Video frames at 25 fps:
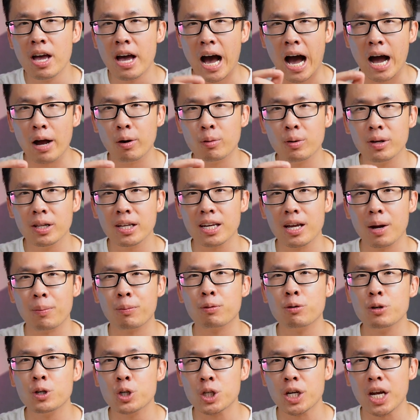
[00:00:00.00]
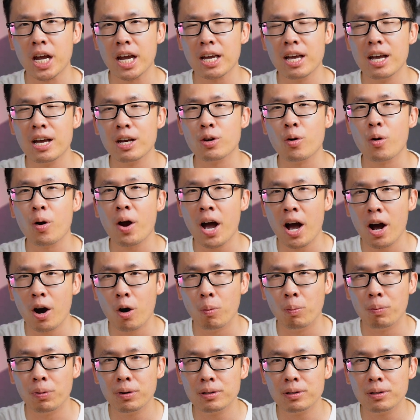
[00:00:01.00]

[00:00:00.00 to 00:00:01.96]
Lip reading: I really appreciate your help.